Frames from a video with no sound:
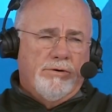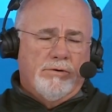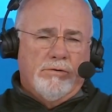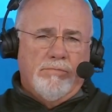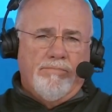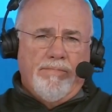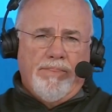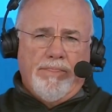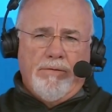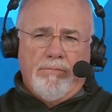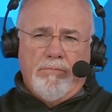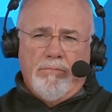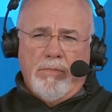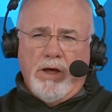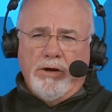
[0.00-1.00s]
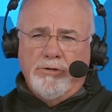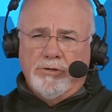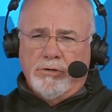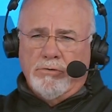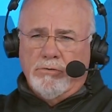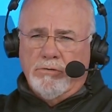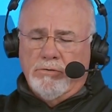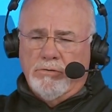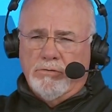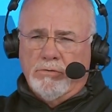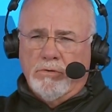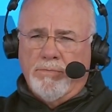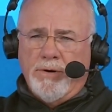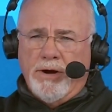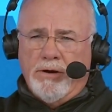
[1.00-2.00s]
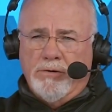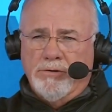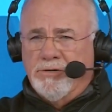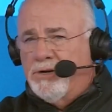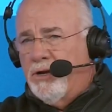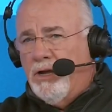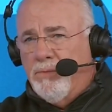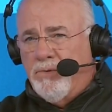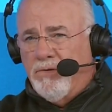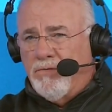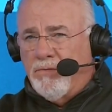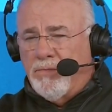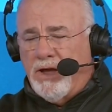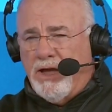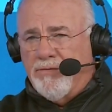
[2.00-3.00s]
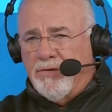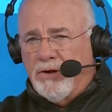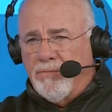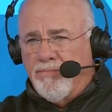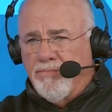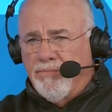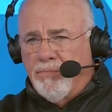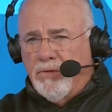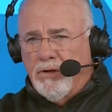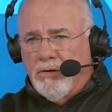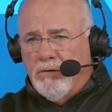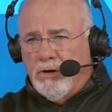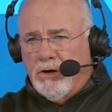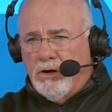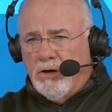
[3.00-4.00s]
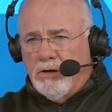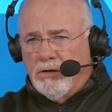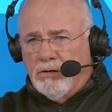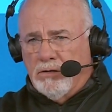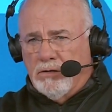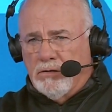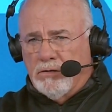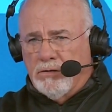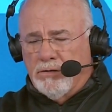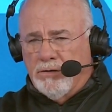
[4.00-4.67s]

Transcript: your major repairs to keep you from having, uh,